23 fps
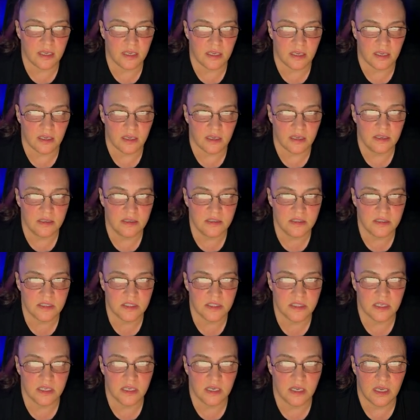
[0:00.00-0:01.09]

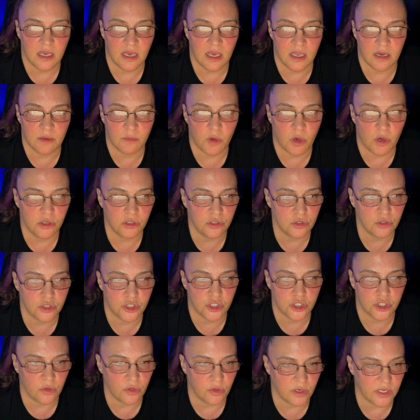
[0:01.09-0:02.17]
is, and I'm going to
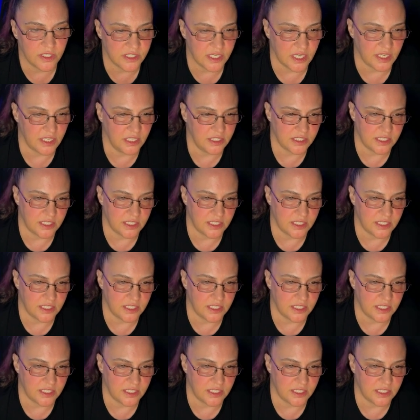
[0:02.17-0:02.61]
show you exactly.